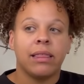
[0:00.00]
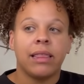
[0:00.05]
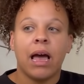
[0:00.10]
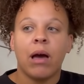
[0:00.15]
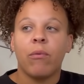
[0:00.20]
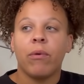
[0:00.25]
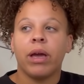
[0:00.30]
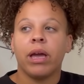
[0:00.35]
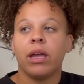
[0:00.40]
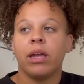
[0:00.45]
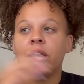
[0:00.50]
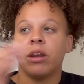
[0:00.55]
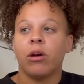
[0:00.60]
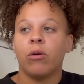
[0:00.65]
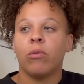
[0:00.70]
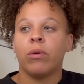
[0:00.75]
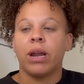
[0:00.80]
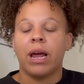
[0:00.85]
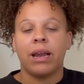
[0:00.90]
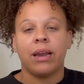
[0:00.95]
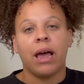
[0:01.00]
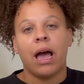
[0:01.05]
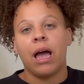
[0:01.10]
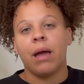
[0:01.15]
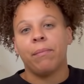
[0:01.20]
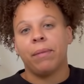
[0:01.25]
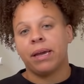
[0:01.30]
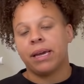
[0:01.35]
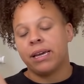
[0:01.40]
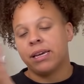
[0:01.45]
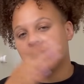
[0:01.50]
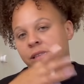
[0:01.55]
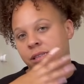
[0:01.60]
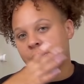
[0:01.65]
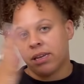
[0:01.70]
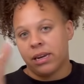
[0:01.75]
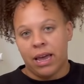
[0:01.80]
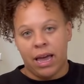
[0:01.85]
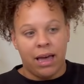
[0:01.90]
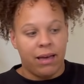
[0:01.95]
That way, you know, when I die, my kids
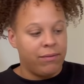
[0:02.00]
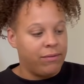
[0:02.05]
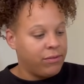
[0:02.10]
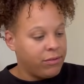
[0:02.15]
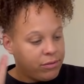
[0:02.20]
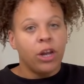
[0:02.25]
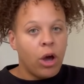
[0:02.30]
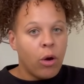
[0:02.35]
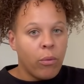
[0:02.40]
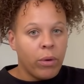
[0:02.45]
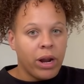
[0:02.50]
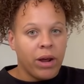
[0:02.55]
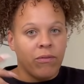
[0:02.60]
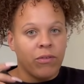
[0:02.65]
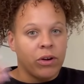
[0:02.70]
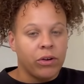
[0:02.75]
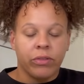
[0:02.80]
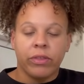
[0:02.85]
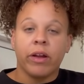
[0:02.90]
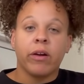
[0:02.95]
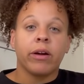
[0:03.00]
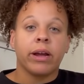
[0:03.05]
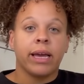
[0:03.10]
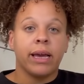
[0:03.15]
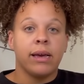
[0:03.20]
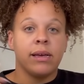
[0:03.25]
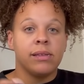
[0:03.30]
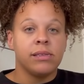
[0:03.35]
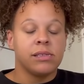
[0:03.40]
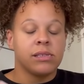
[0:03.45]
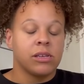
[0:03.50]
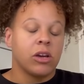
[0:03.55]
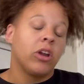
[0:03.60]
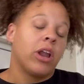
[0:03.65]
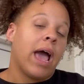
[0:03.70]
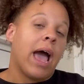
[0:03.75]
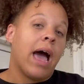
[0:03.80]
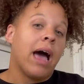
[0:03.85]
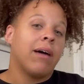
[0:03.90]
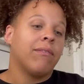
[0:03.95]
can have, you know, whatever and their kids could
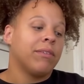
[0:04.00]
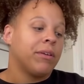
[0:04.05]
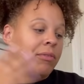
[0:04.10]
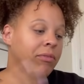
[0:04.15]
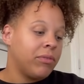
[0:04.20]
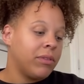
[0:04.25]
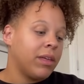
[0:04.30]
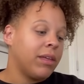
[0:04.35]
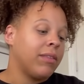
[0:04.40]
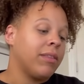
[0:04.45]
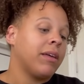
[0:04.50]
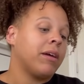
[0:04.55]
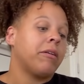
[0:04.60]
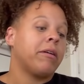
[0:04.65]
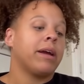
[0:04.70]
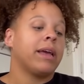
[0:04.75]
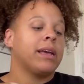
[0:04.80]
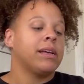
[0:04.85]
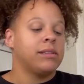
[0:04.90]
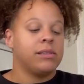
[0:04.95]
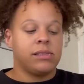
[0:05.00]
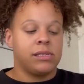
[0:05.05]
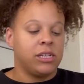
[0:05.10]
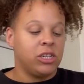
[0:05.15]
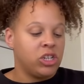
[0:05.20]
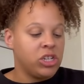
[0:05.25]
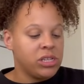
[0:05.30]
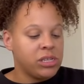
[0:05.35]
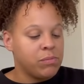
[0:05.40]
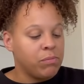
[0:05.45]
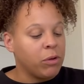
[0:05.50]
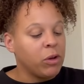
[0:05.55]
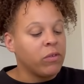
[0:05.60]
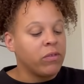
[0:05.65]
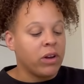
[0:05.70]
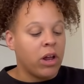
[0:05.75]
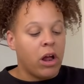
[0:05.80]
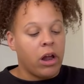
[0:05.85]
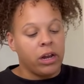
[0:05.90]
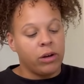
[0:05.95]
have and then their kids and just
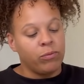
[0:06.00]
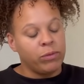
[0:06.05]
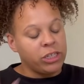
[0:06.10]
moving on.